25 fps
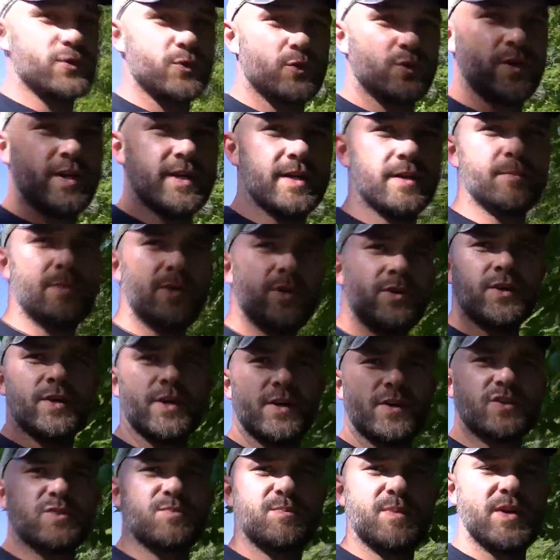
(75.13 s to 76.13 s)
We're trying to build our
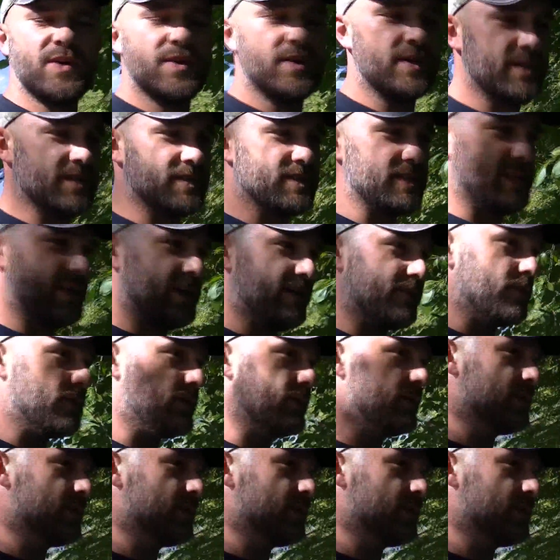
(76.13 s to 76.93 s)
experience level.